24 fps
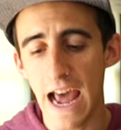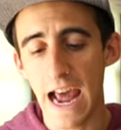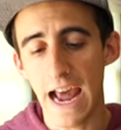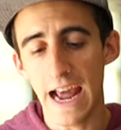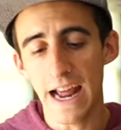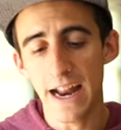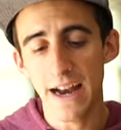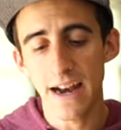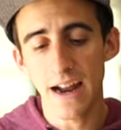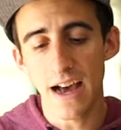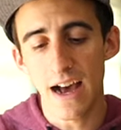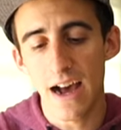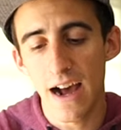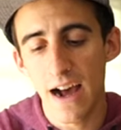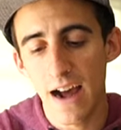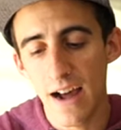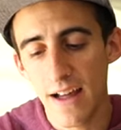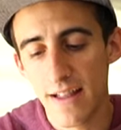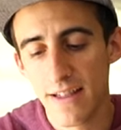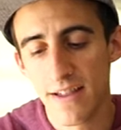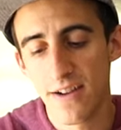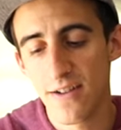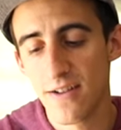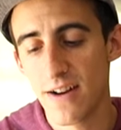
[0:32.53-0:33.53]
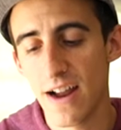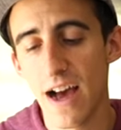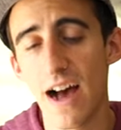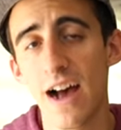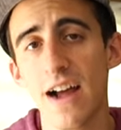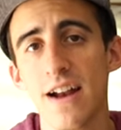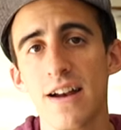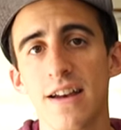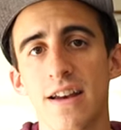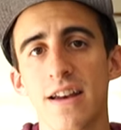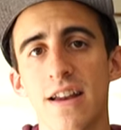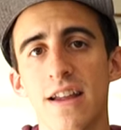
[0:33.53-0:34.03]
And uh, they're
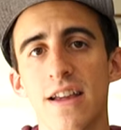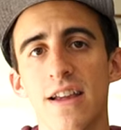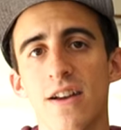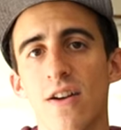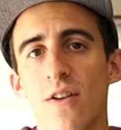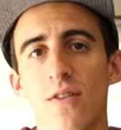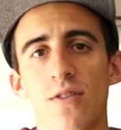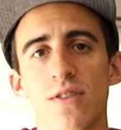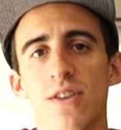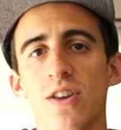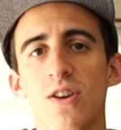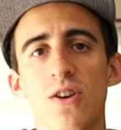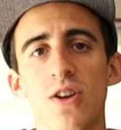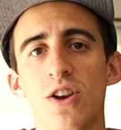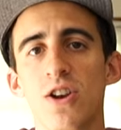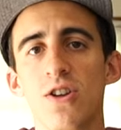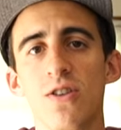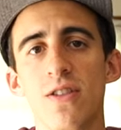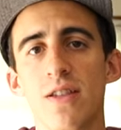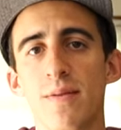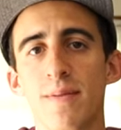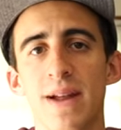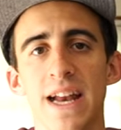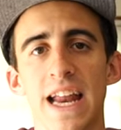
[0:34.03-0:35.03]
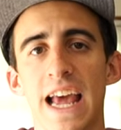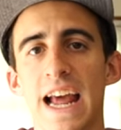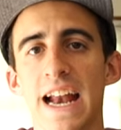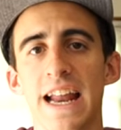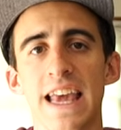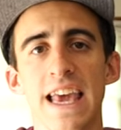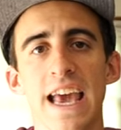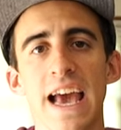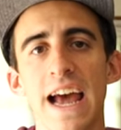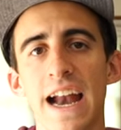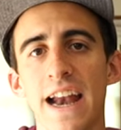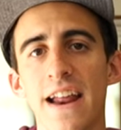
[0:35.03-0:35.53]
not, you know, you can do them in
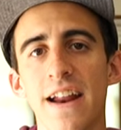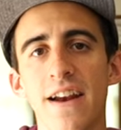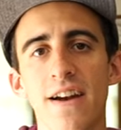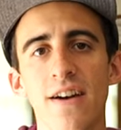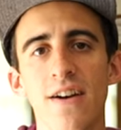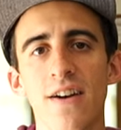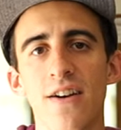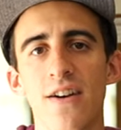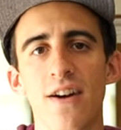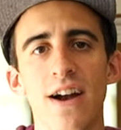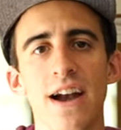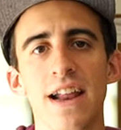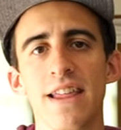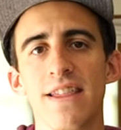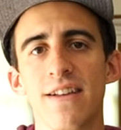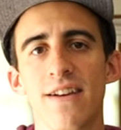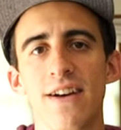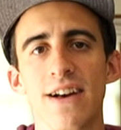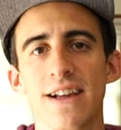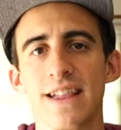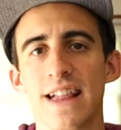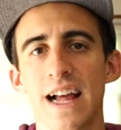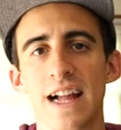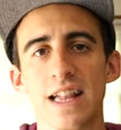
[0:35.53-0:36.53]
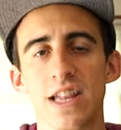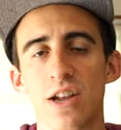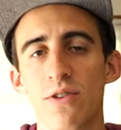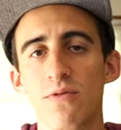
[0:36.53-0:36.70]
any editor or anything like that.